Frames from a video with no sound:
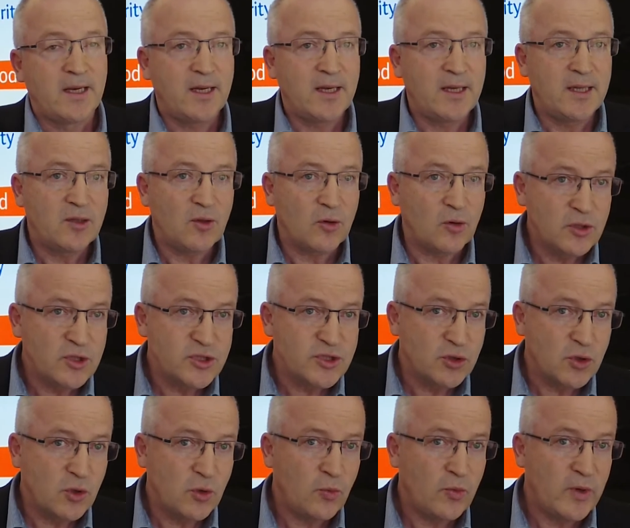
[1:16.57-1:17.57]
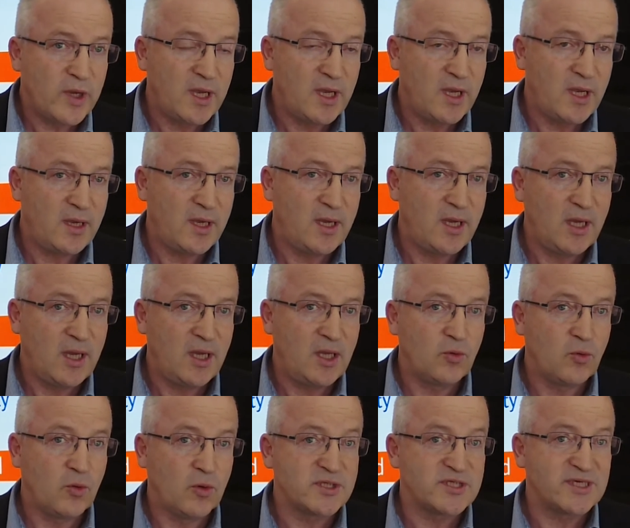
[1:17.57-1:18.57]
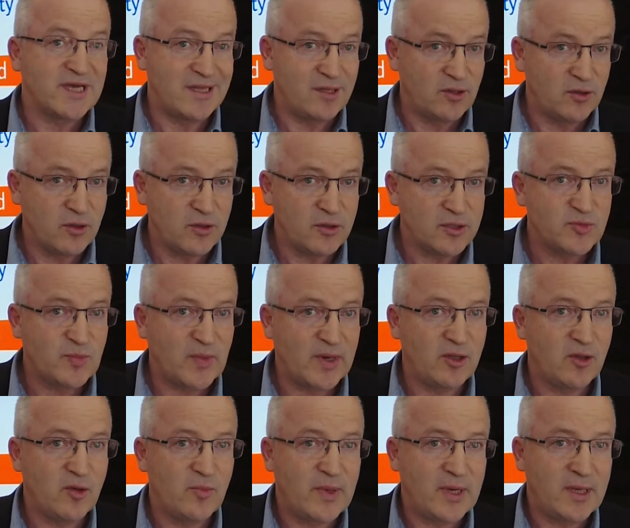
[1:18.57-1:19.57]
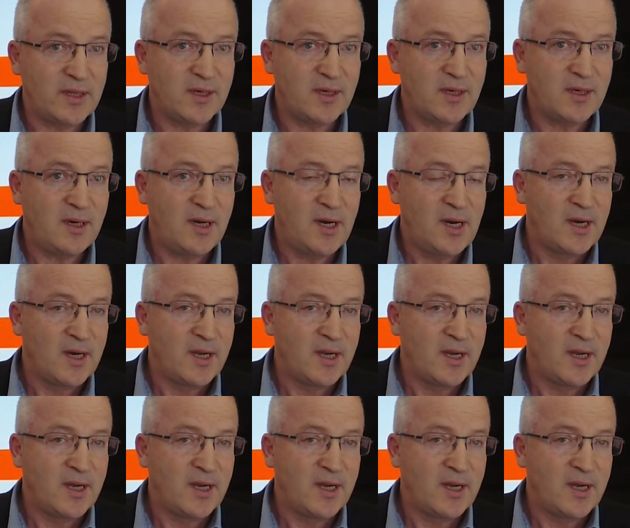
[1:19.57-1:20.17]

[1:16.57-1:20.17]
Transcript: And also it was endorsed by the panel.